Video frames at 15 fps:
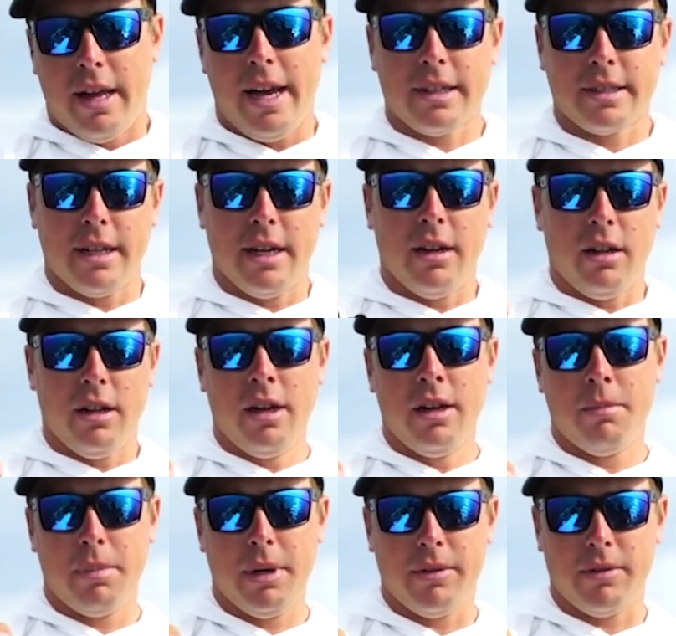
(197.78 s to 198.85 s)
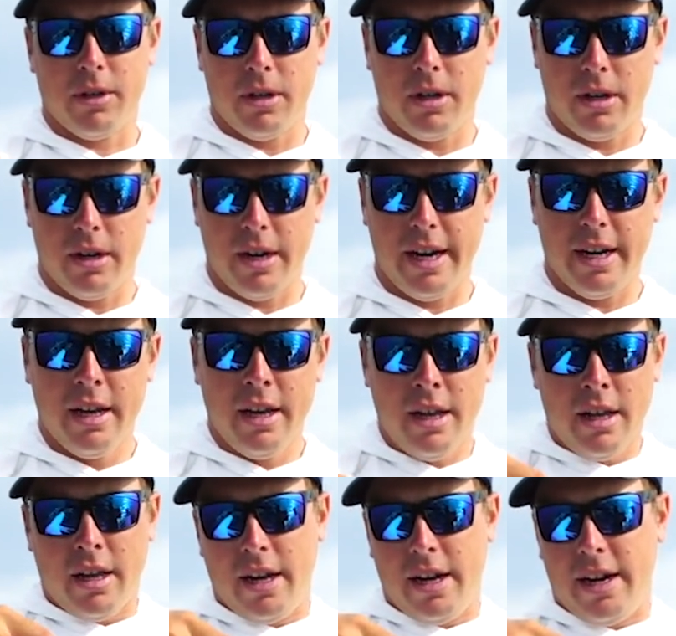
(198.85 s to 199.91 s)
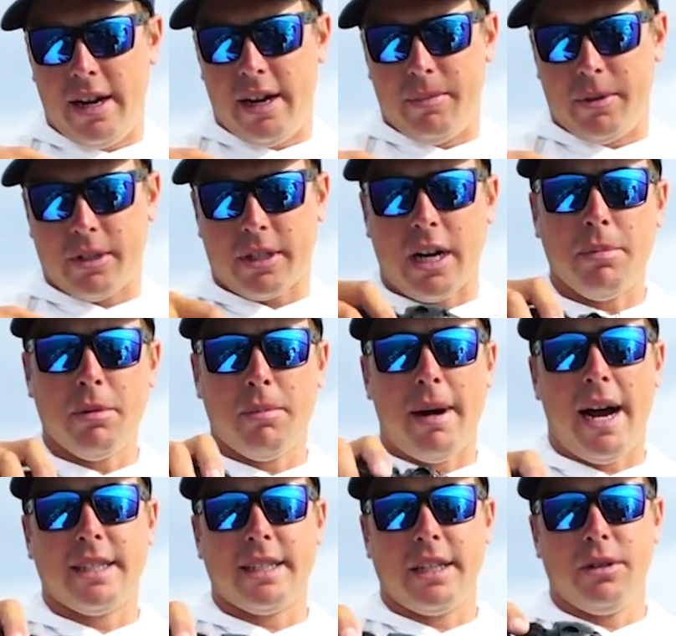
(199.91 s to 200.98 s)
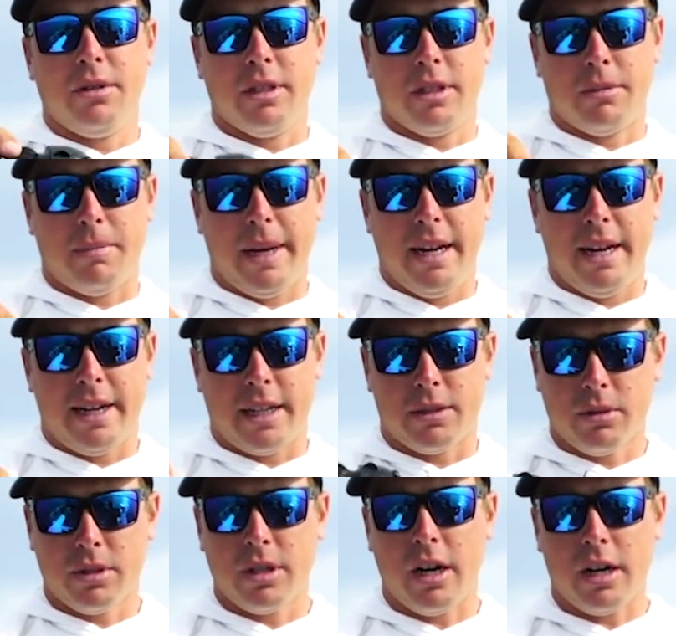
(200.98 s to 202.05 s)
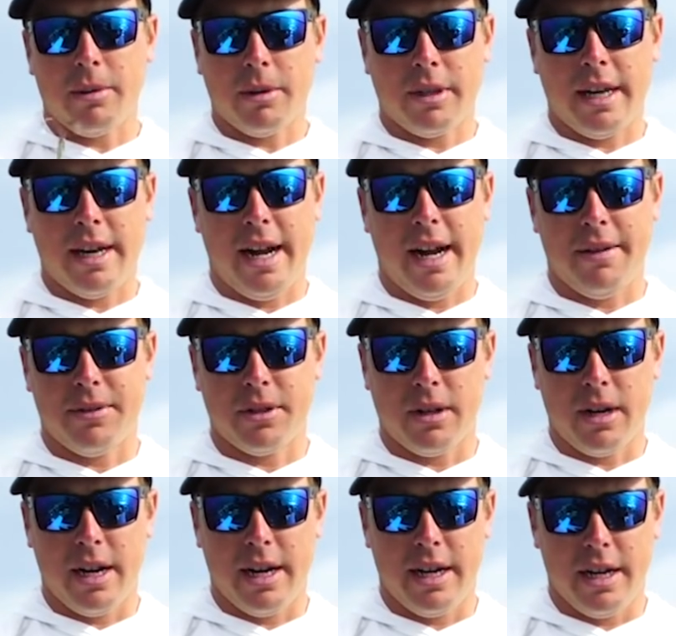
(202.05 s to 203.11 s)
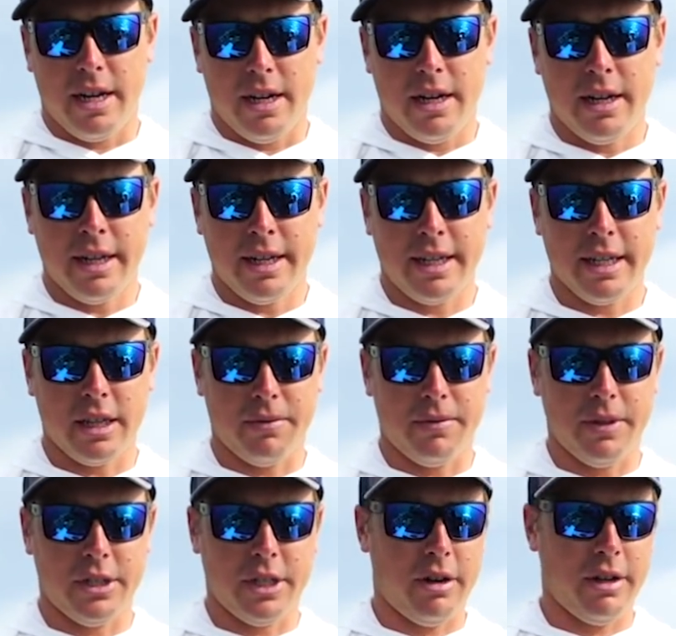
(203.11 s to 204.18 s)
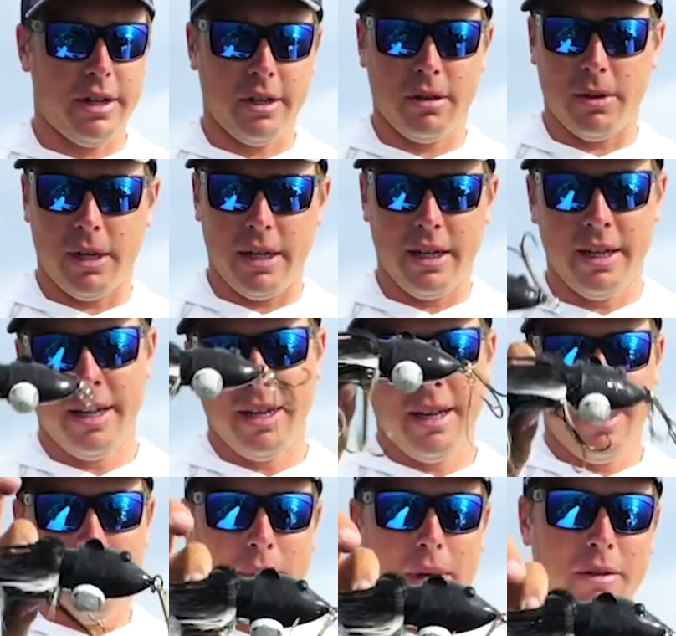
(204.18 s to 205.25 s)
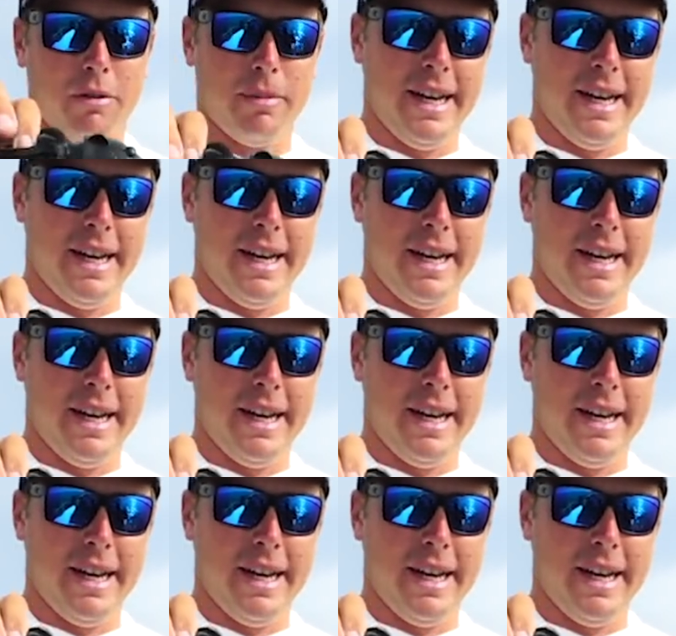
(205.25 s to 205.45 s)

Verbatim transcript: XL beaver, all right? Um, there's a couple mods I do to this bait, and I guess we'll talk about that after I uh, get the fish out here, but beaver